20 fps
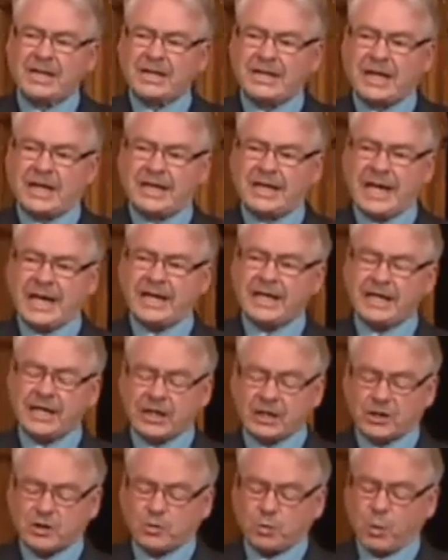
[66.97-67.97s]

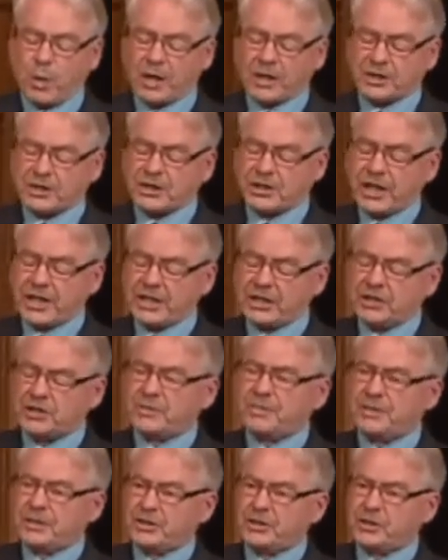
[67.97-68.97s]
Canadians want change,
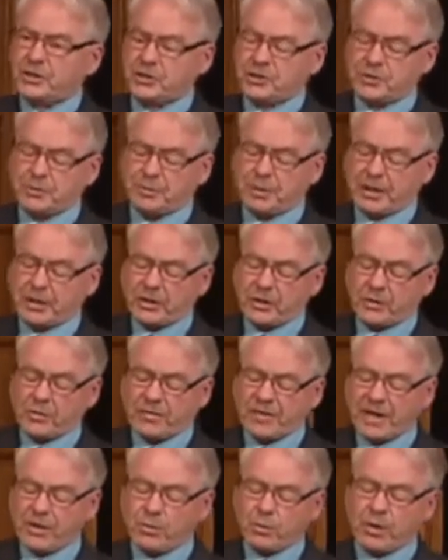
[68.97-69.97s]
Mr. Speaker.
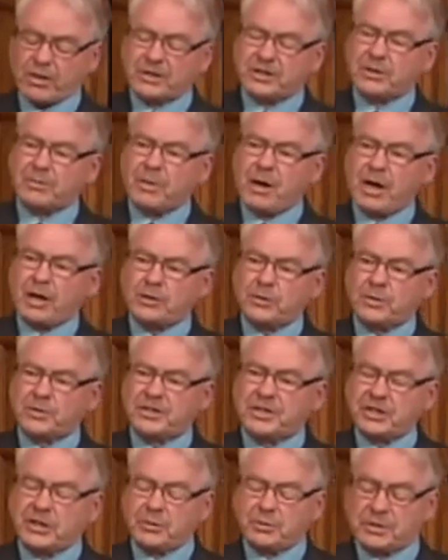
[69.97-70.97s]
They want
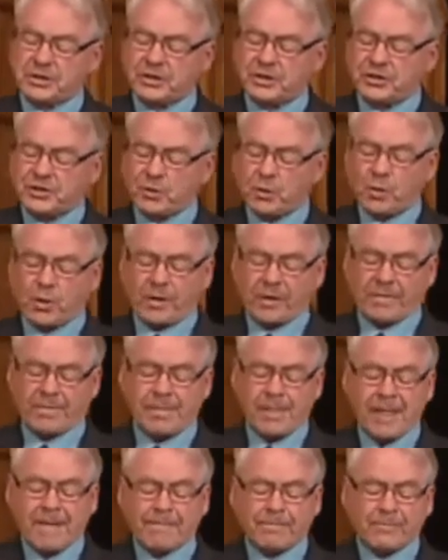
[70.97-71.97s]
democracy restored.
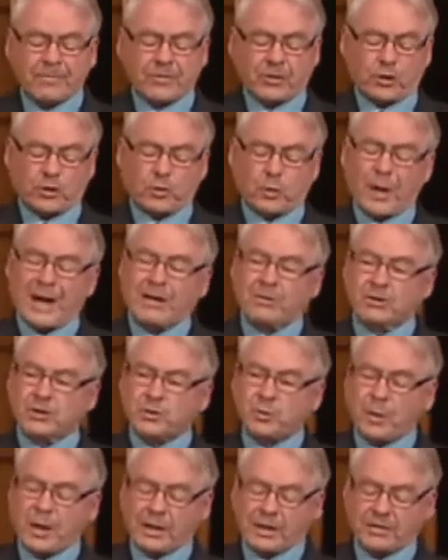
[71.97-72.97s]
The
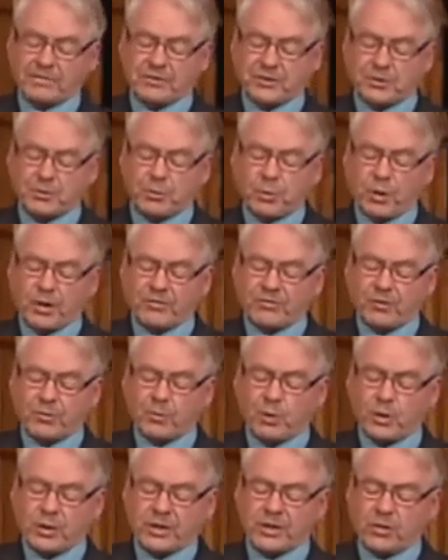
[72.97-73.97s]
groundswell of support from
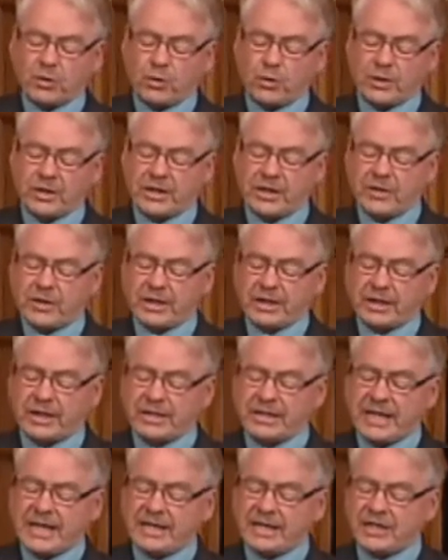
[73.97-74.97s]
ordinary
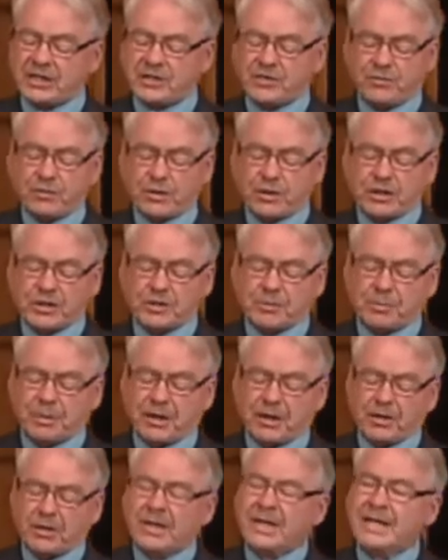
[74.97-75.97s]
Canadians for this
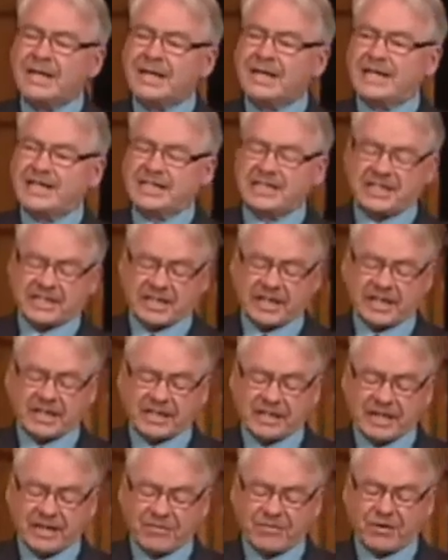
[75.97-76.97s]
bill is
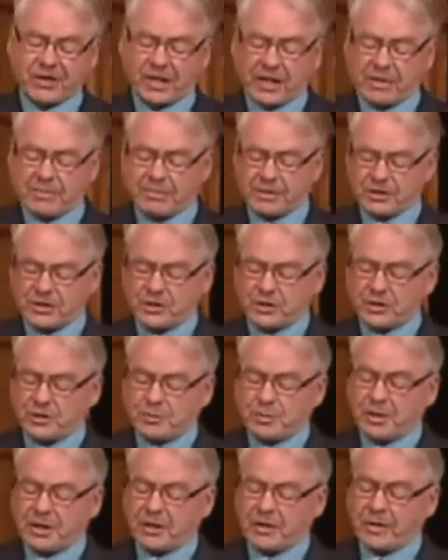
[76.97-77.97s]
significant, Mr.
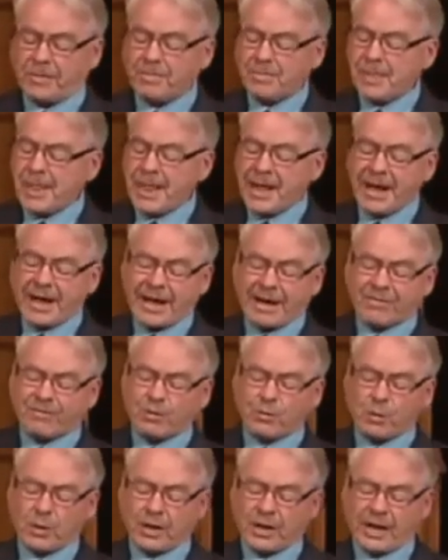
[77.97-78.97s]
Speaker.
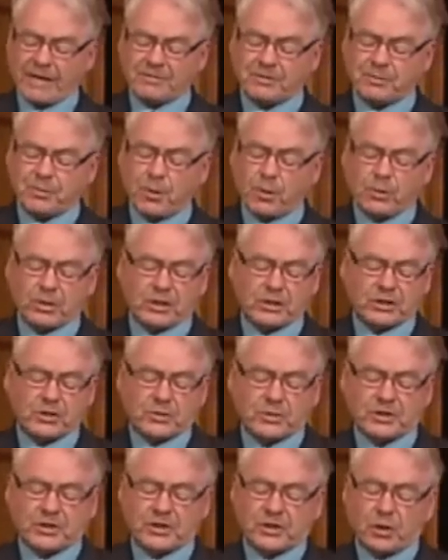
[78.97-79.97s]
Everyone I've spoken to
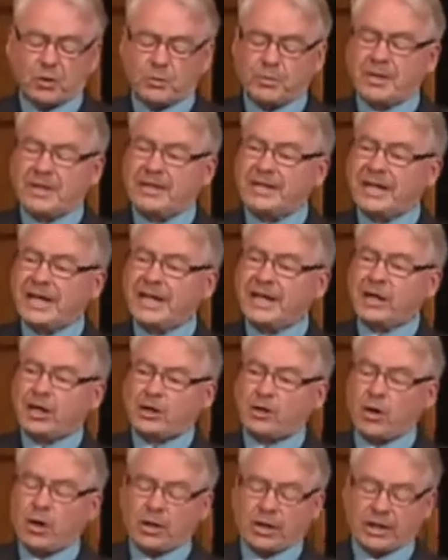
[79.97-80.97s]
has told me they are
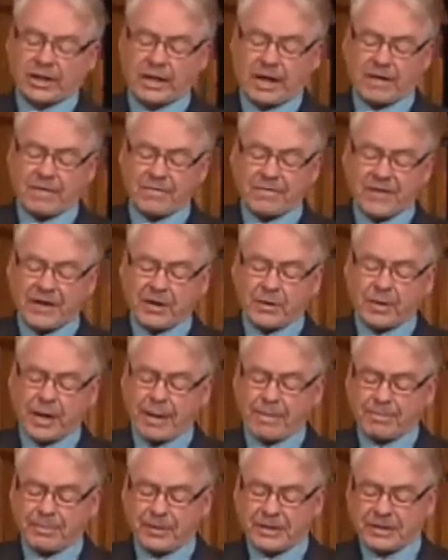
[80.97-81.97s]
calling on their
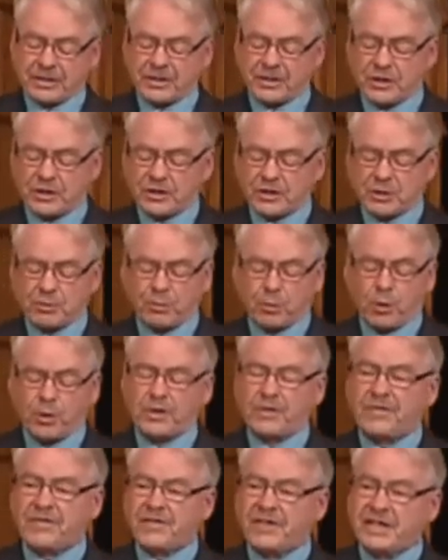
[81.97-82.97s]
MPs to support
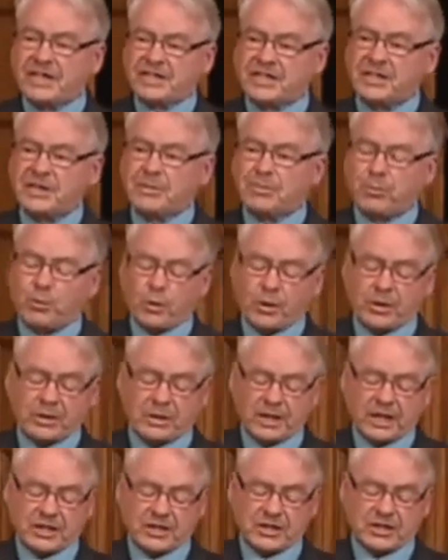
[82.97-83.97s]
this important
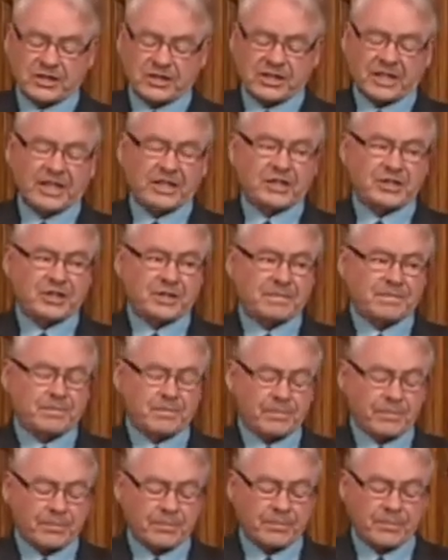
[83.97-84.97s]
legislation.
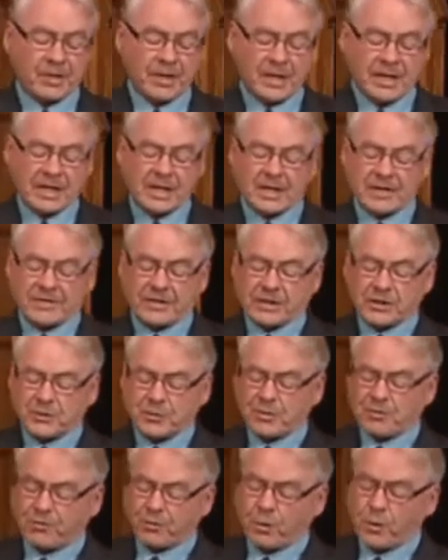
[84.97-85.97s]
This
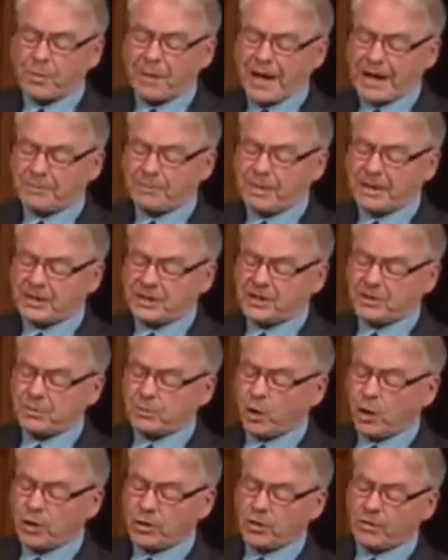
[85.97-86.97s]
Reform Act makes some
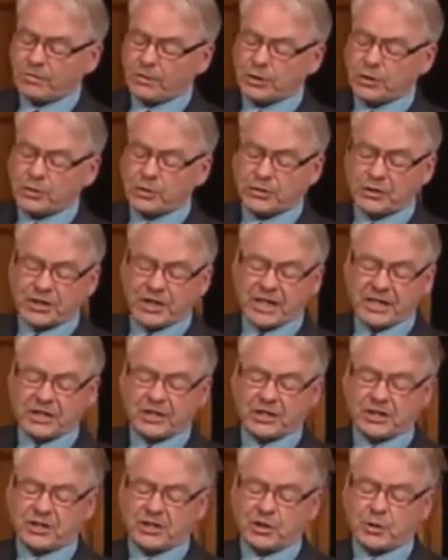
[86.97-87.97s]
long overdue
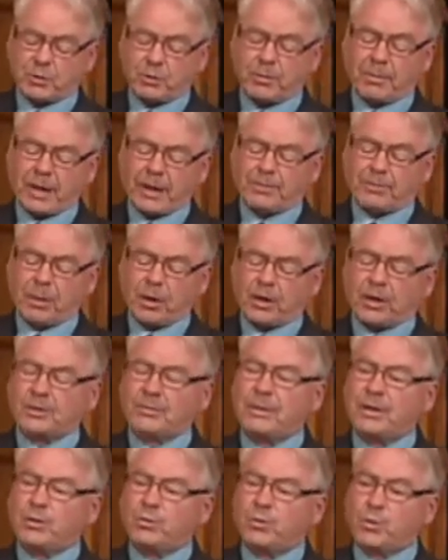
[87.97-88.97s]
changes that will make
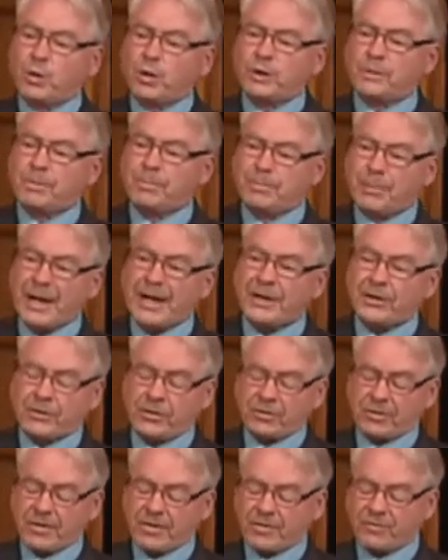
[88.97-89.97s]
Parliament work
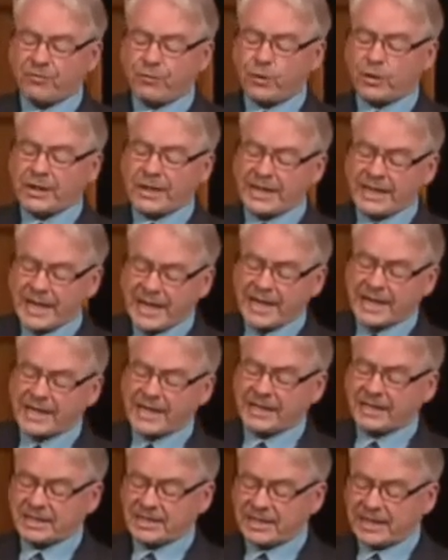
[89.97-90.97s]
better for
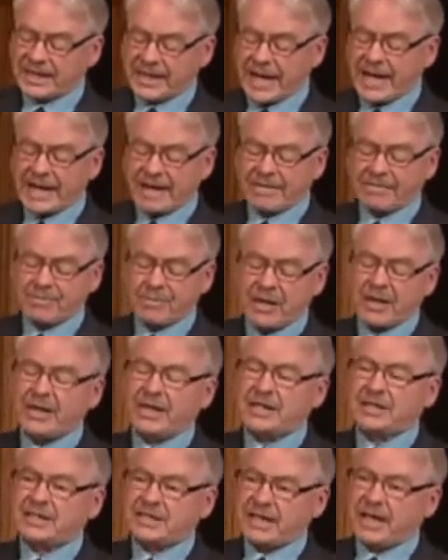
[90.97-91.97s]
Canadians, again,
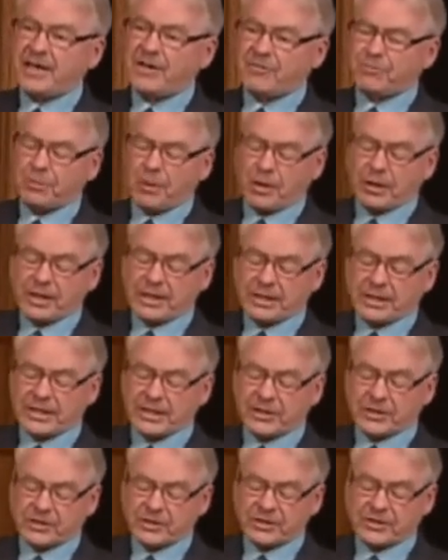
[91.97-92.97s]
instead of party
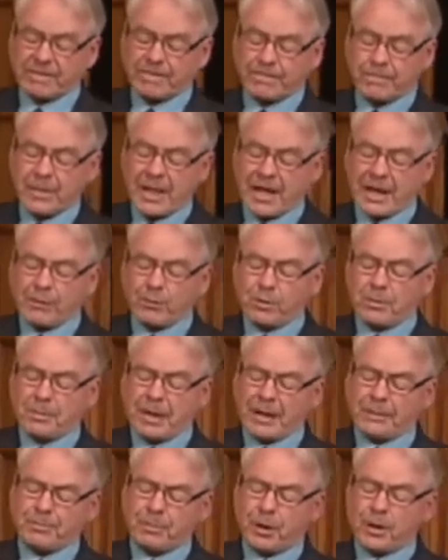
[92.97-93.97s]
leaders. It would
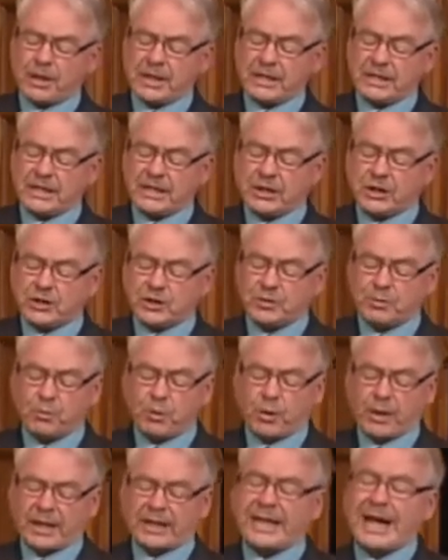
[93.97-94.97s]
make party leaders
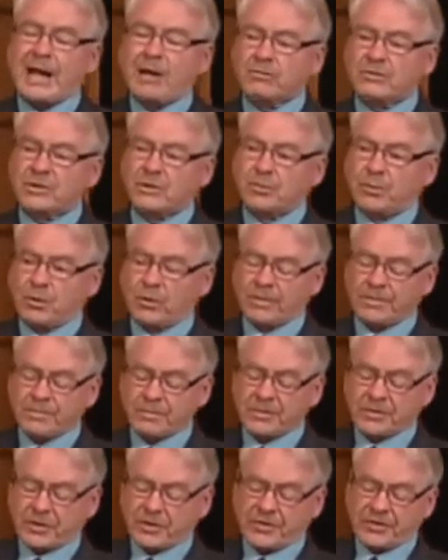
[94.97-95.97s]
more accountable
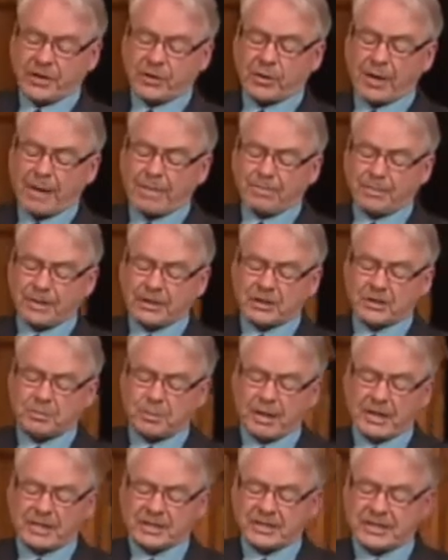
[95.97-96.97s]
to their MPs
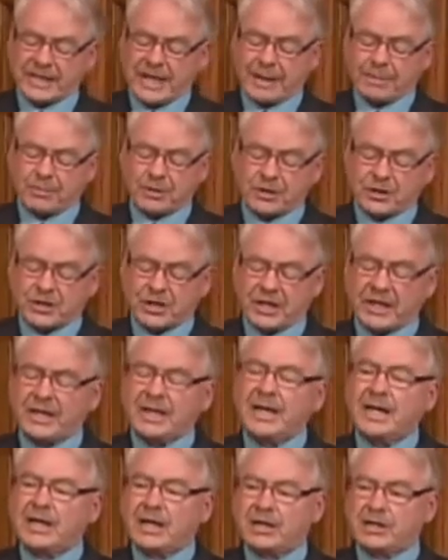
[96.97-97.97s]
by establishing
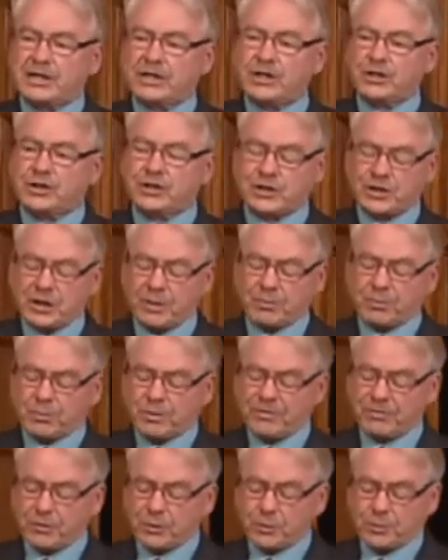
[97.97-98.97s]
a leadership
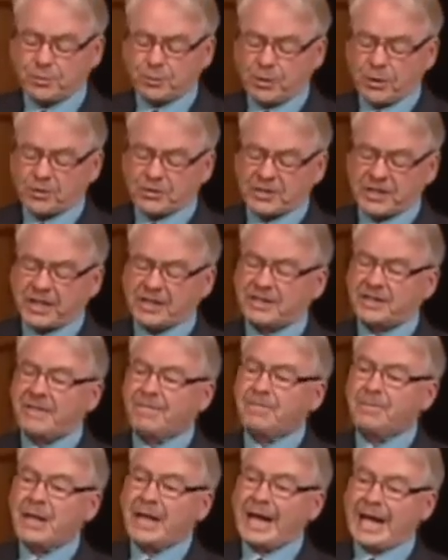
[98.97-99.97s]
review process.
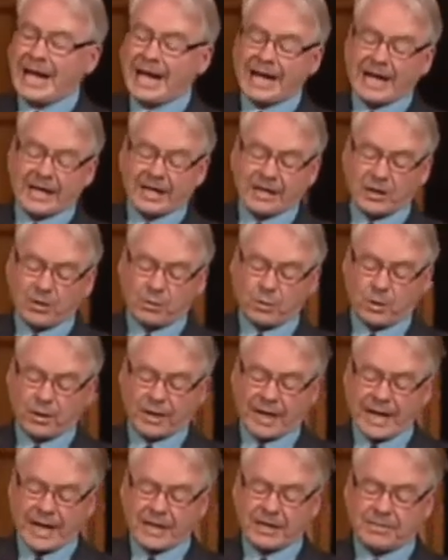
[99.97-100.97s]
And it will
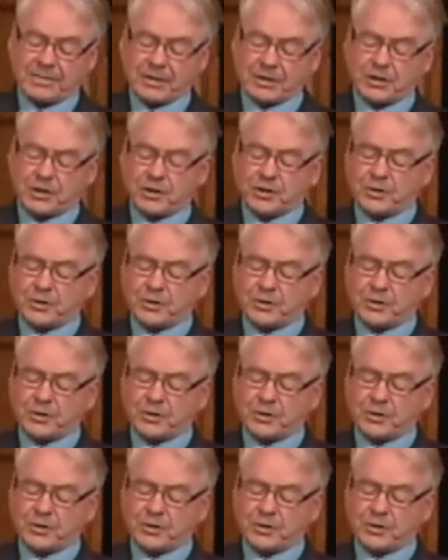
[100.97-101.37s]
end, Mr.